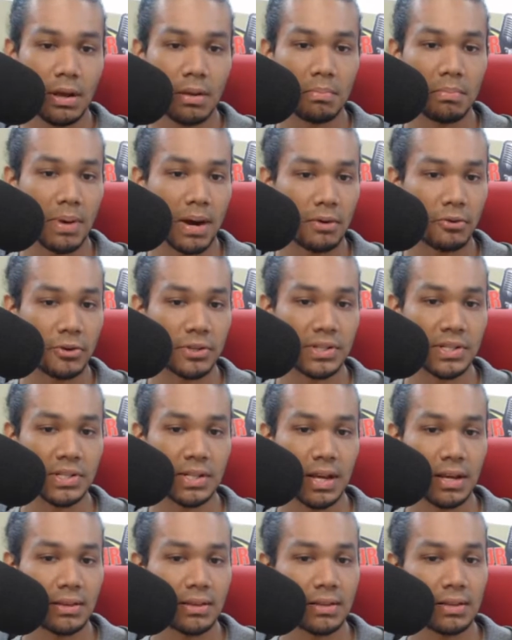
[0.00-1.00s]
Bharat
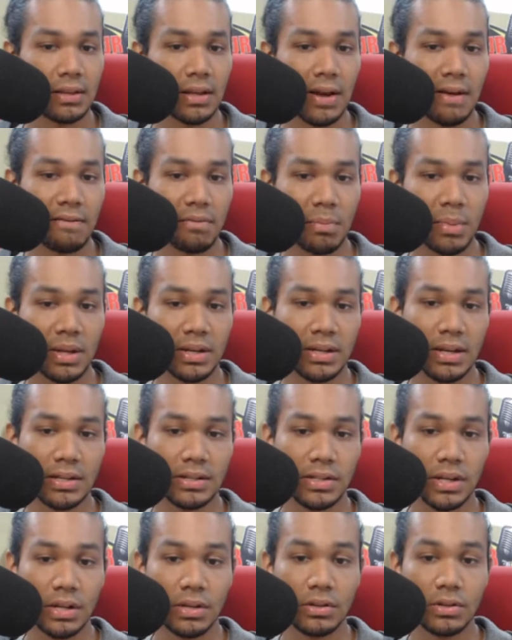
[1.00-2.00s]
said that the government
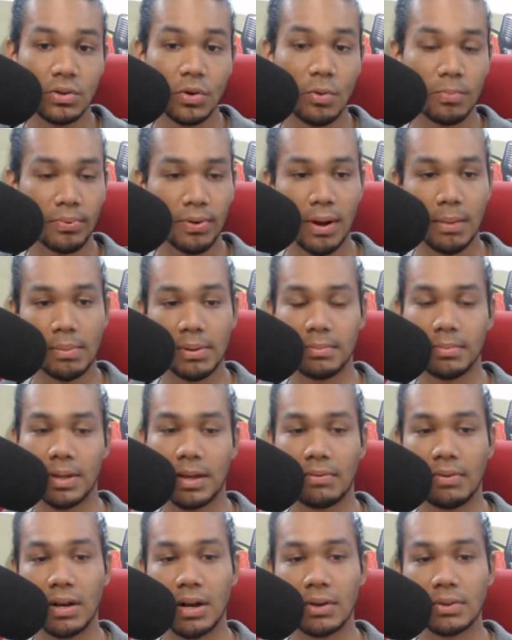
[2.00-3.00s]
has no problem
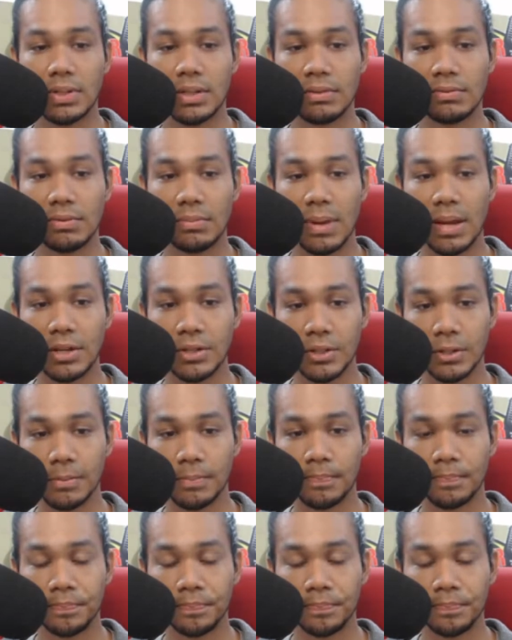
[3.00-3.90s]
giving out information.